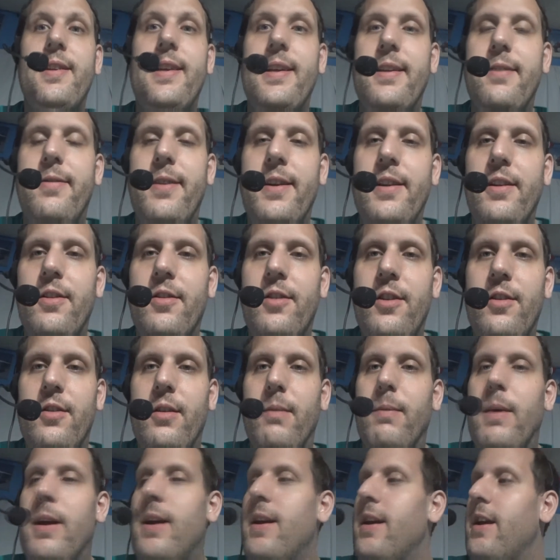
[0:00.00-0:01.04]
So
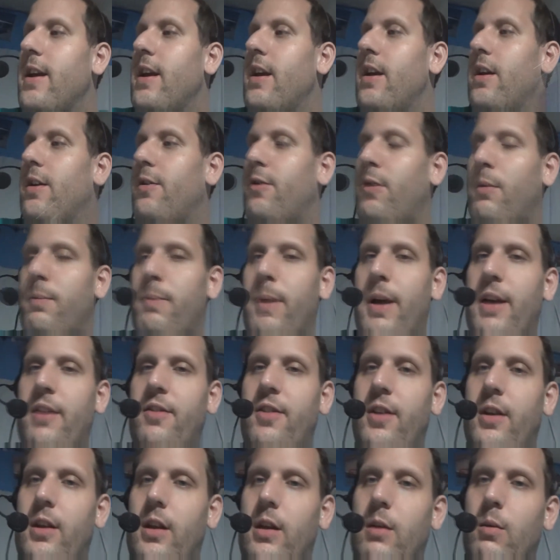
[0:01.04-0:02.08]
basically what
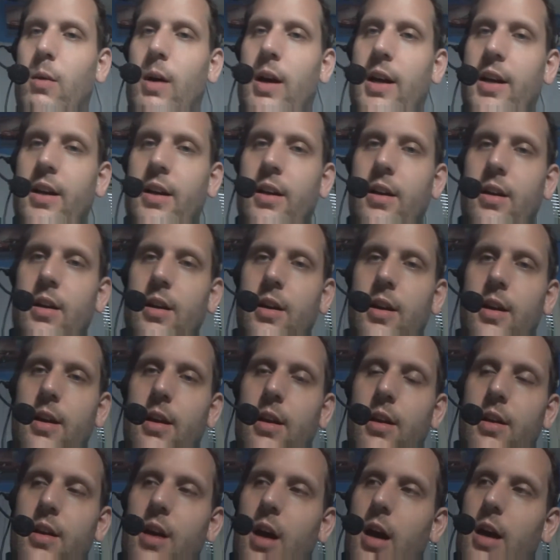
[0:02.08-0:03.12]
Dodge can do is
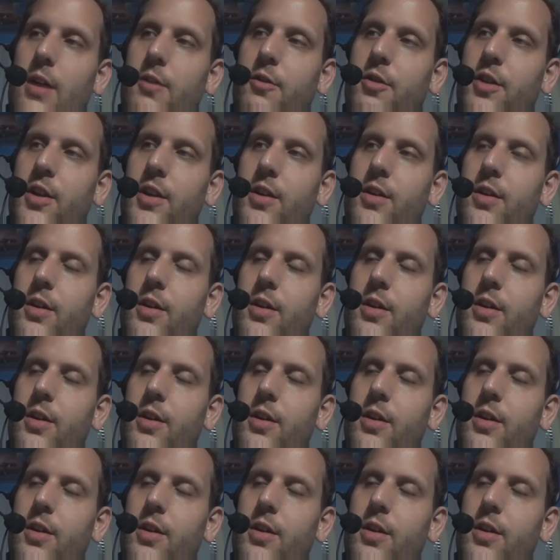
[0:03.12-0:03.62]
they can put